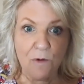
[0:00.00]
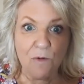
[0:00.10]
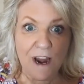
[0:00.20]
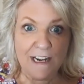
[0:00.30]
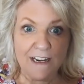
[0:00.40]

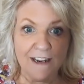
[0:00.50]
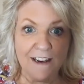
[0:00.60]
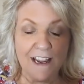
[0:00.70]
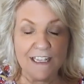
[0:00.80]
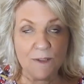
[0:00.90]

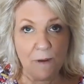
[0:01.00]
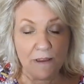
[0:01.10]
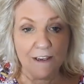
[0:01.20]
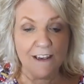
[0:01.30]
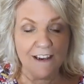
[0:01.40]
writing and
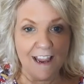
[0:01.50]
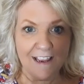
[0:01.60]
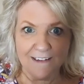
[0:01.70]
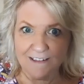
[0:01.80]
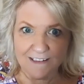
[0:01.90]
spelling
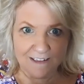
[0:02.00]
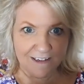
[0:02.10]
and